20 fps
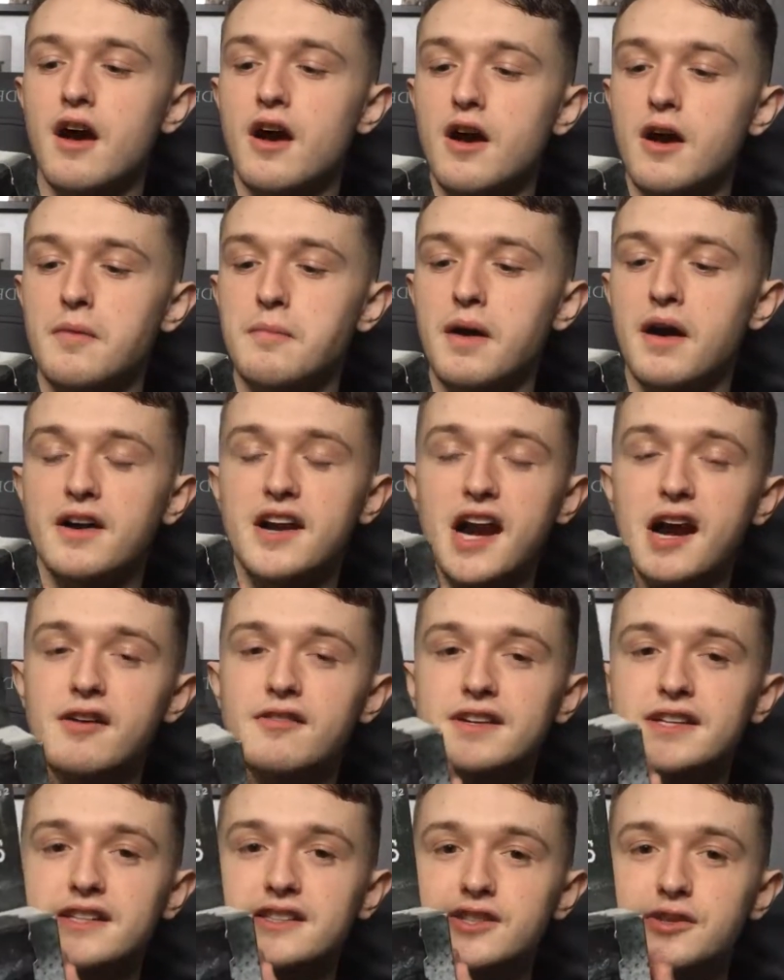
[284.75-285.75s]
I
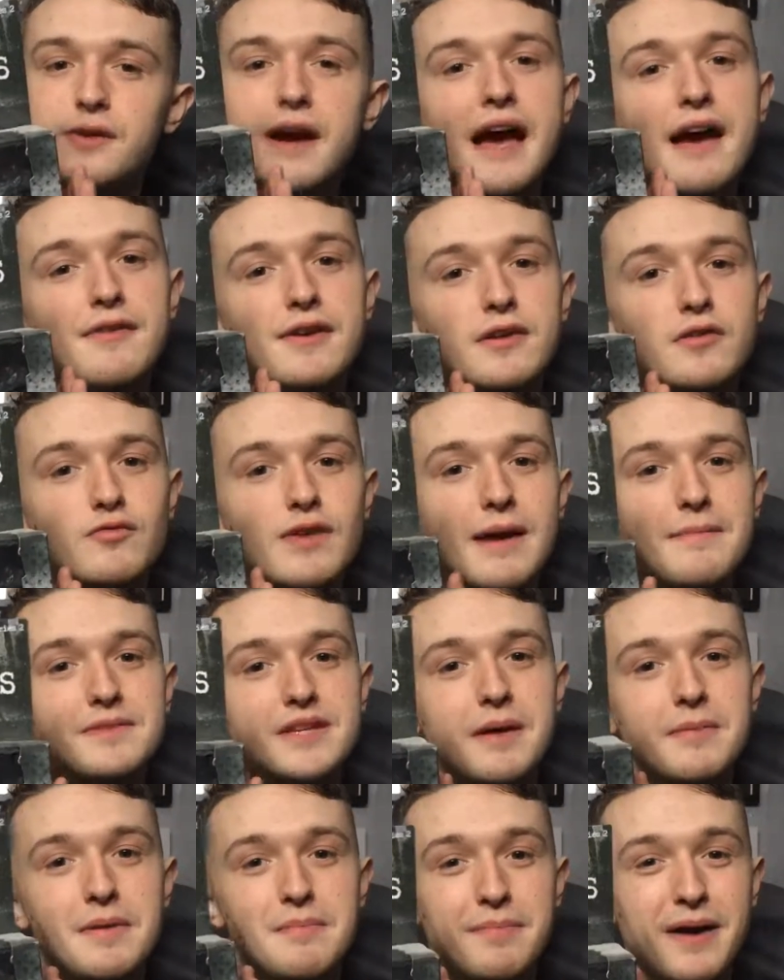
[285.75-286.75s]
currently do have it
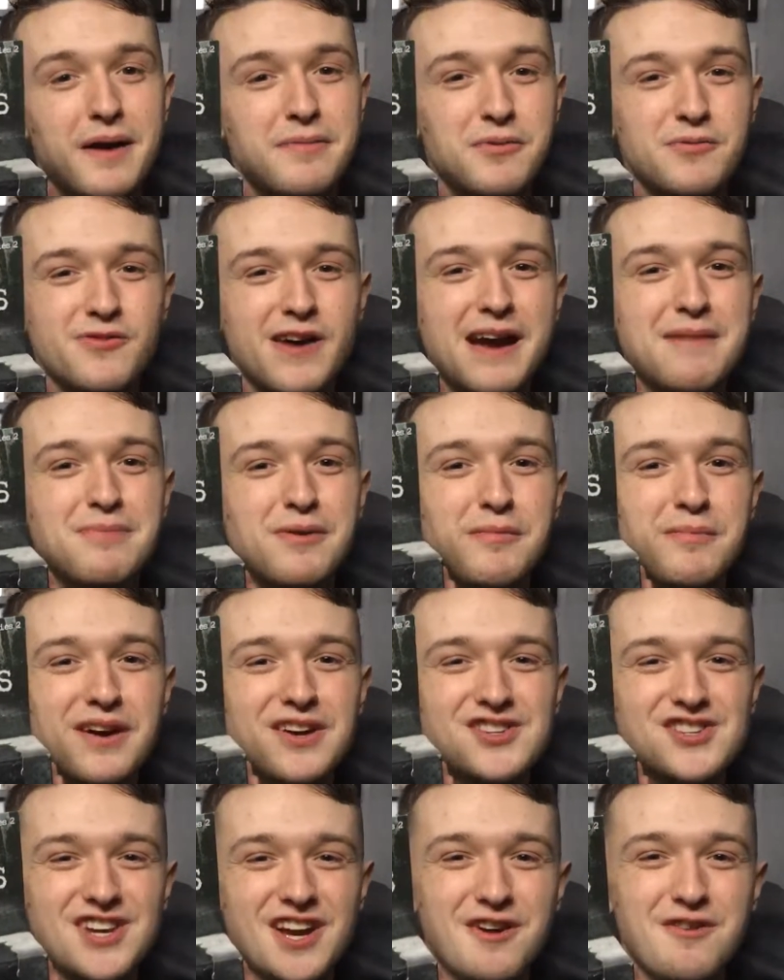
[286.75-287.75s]
wrapped up in bubble wrap on
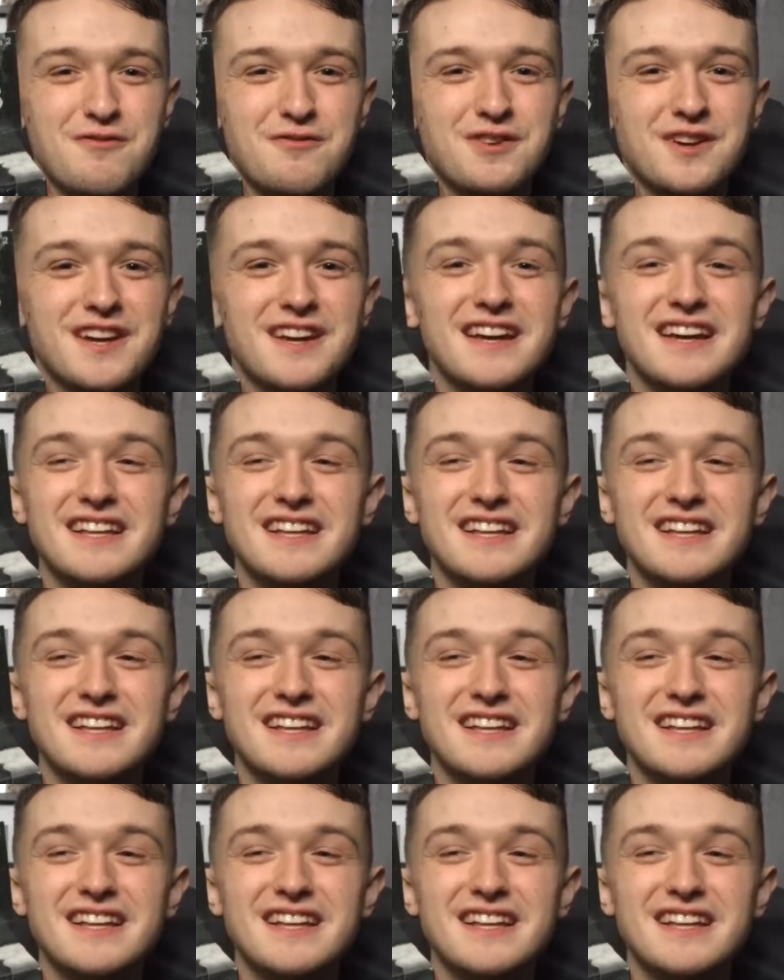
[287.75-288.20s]
my shelf